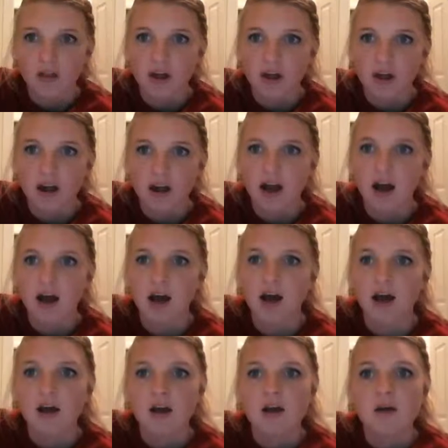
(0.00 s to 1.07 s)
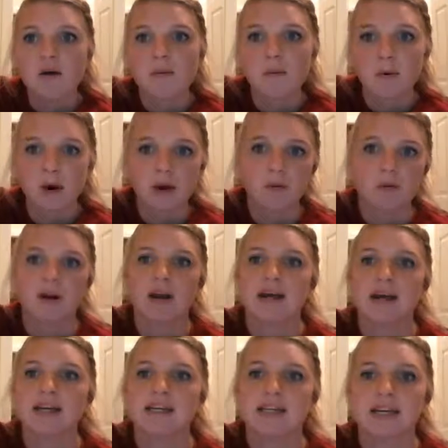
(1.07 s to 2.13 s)
then I got
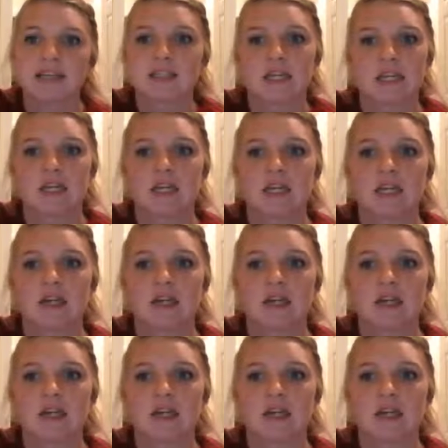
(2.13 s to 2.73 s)
0.196.